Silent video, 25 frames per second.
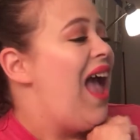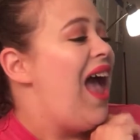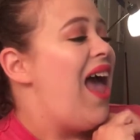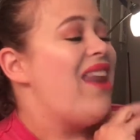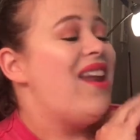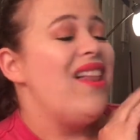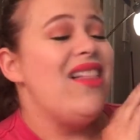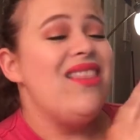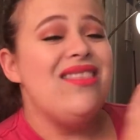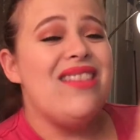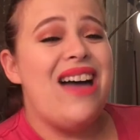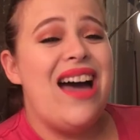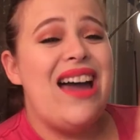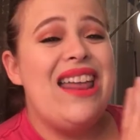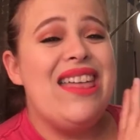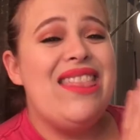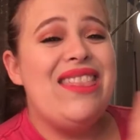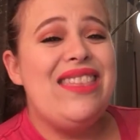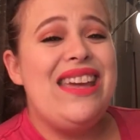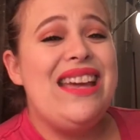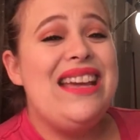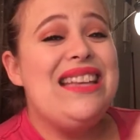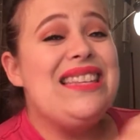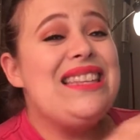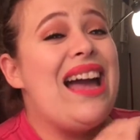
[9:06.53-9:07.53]
And a lot
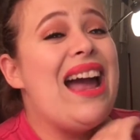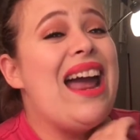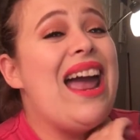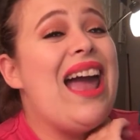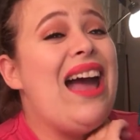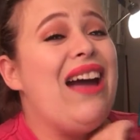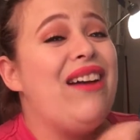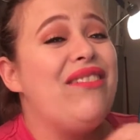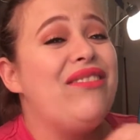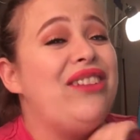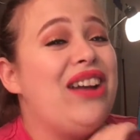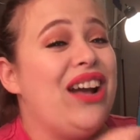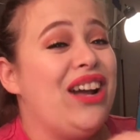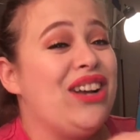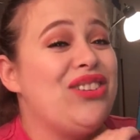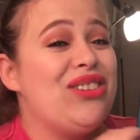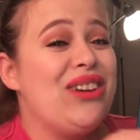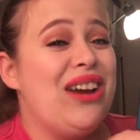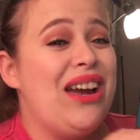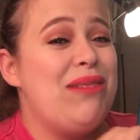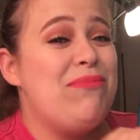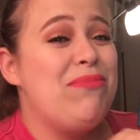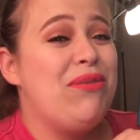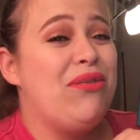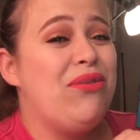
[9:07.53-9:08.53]
of these I have not
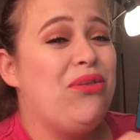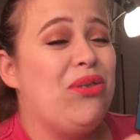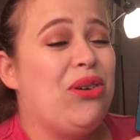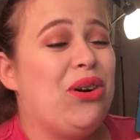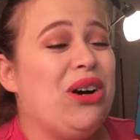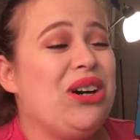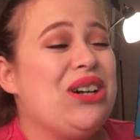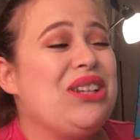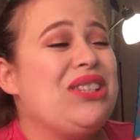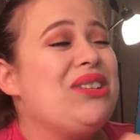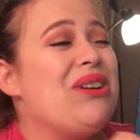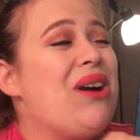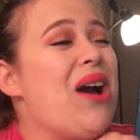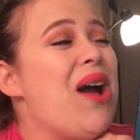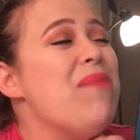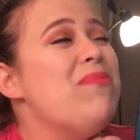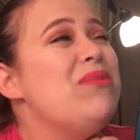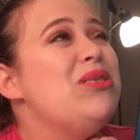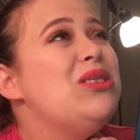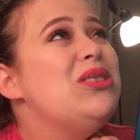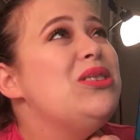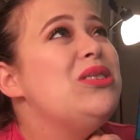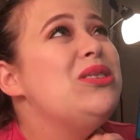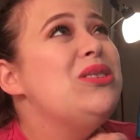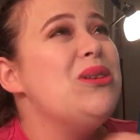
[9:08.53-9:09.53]
tried before, so
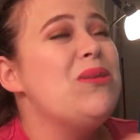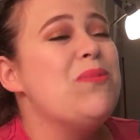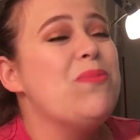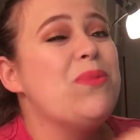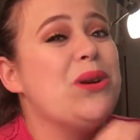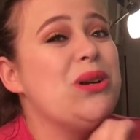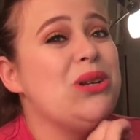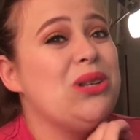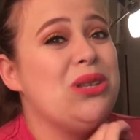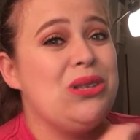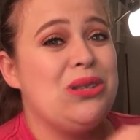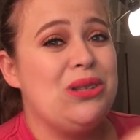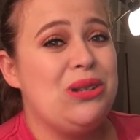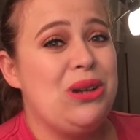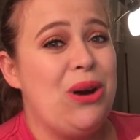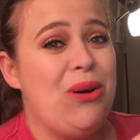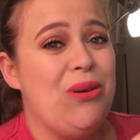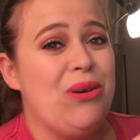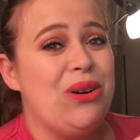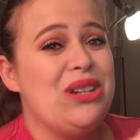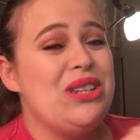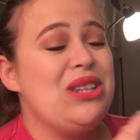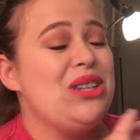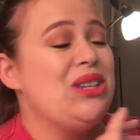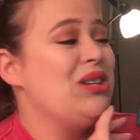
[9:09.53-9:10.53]
I'm super
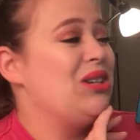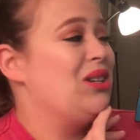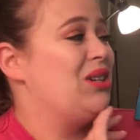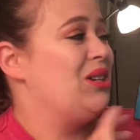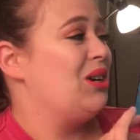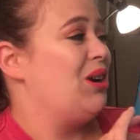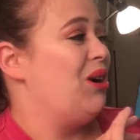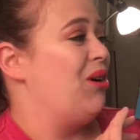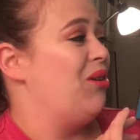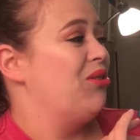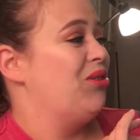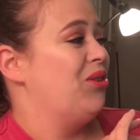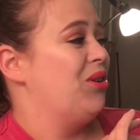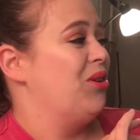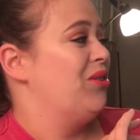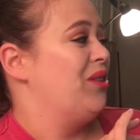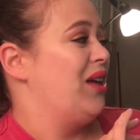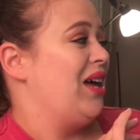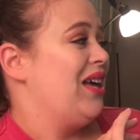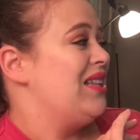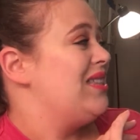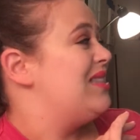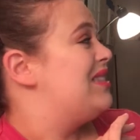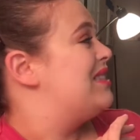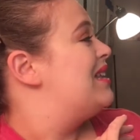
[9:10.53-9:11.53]
stoked to go through
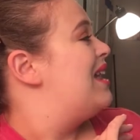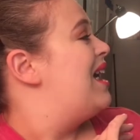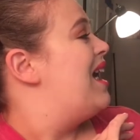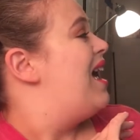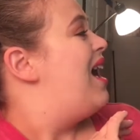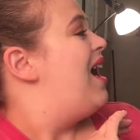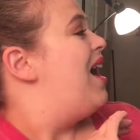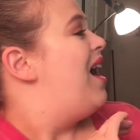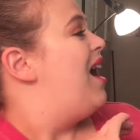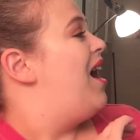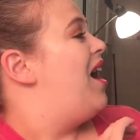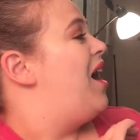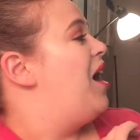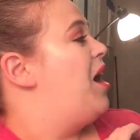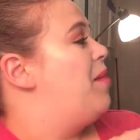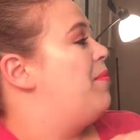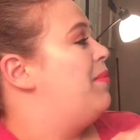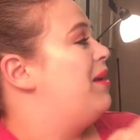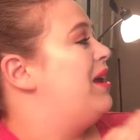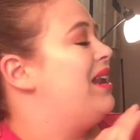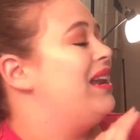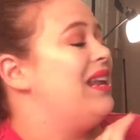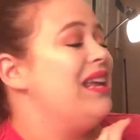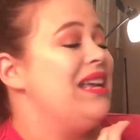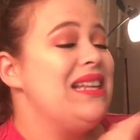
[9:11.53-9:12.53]
this.
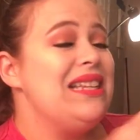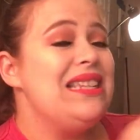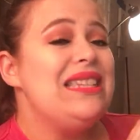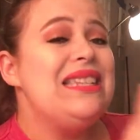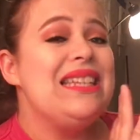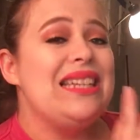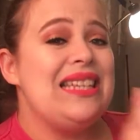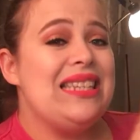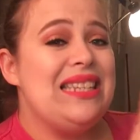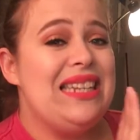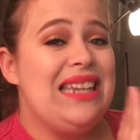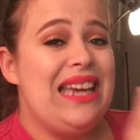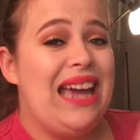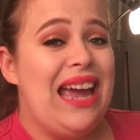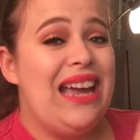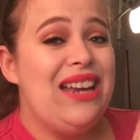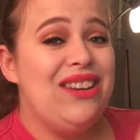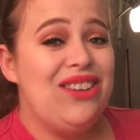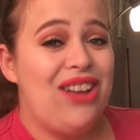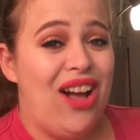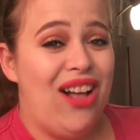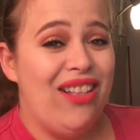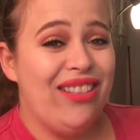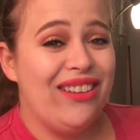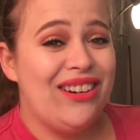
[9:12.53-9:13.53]
It is
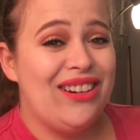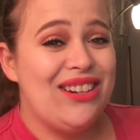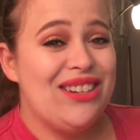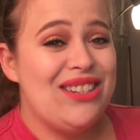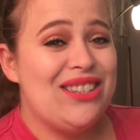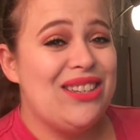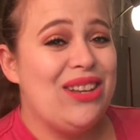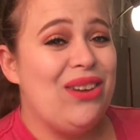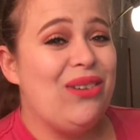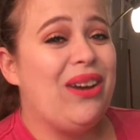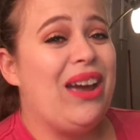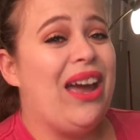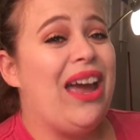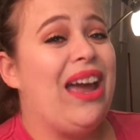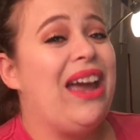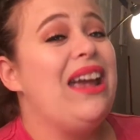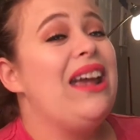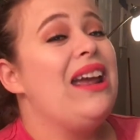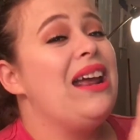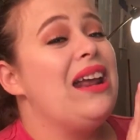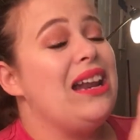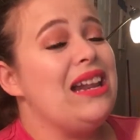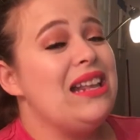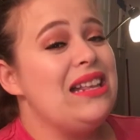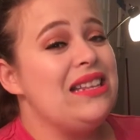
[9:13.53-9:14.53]
$68, okay?
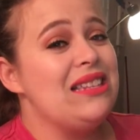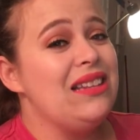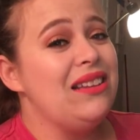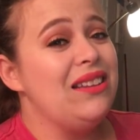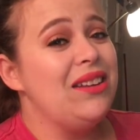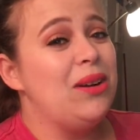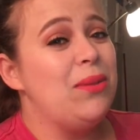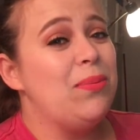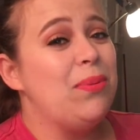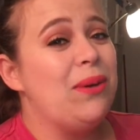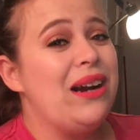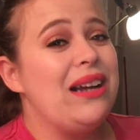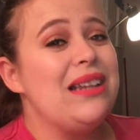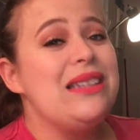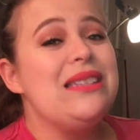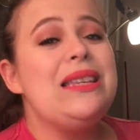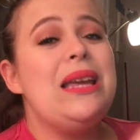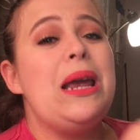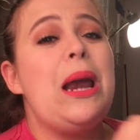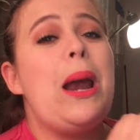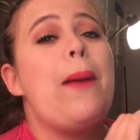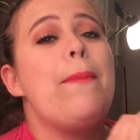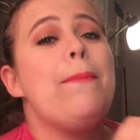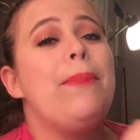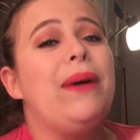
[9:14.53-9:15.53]
It is a little
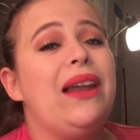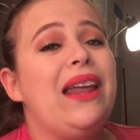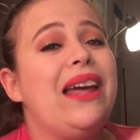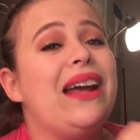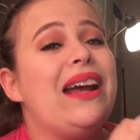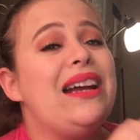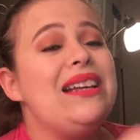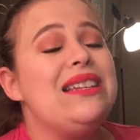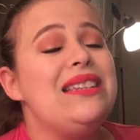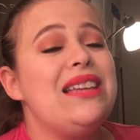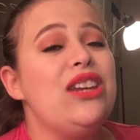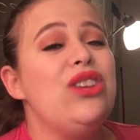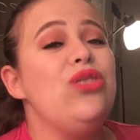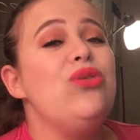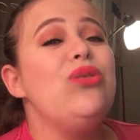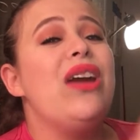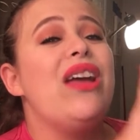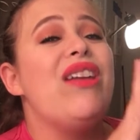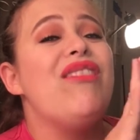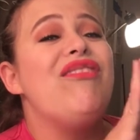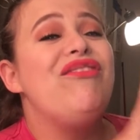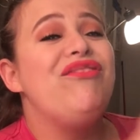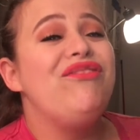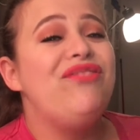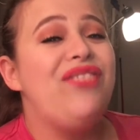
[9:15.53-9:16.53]
pricey, but like I said, you
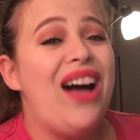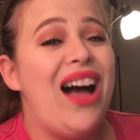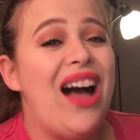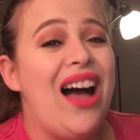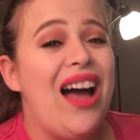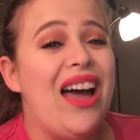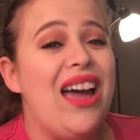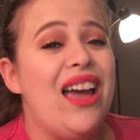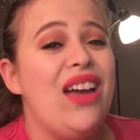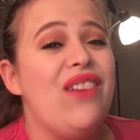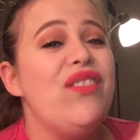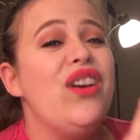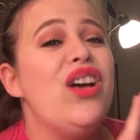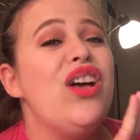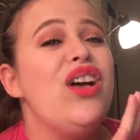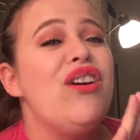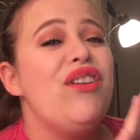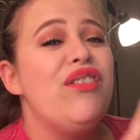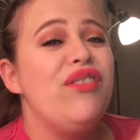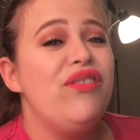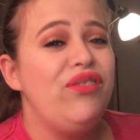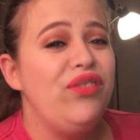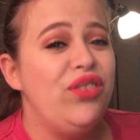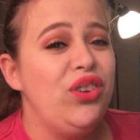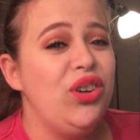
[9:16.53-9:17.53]
get 5
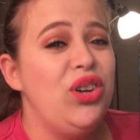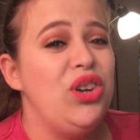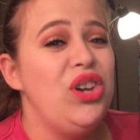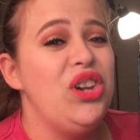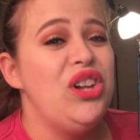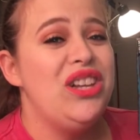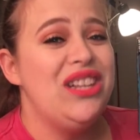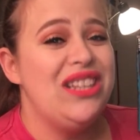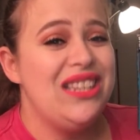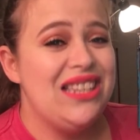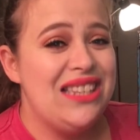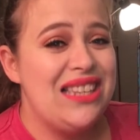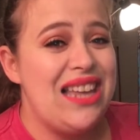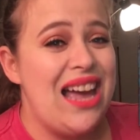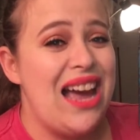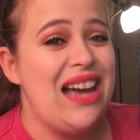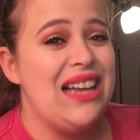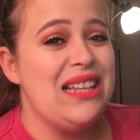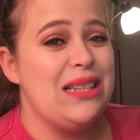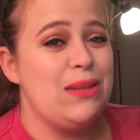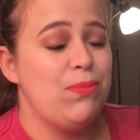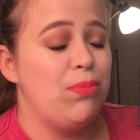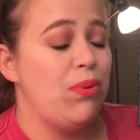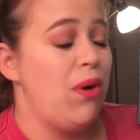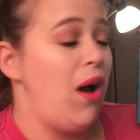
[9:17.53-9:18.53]

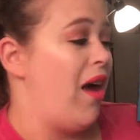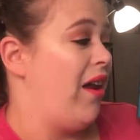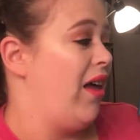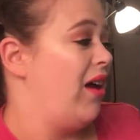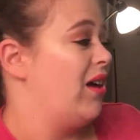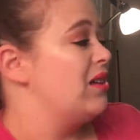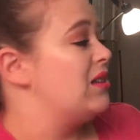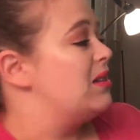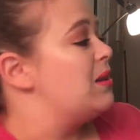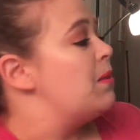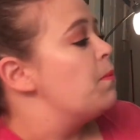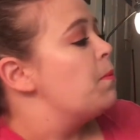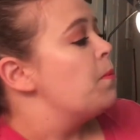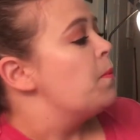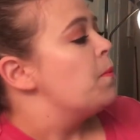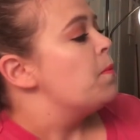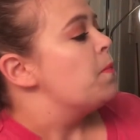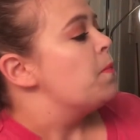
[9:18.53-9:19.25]
full-size products.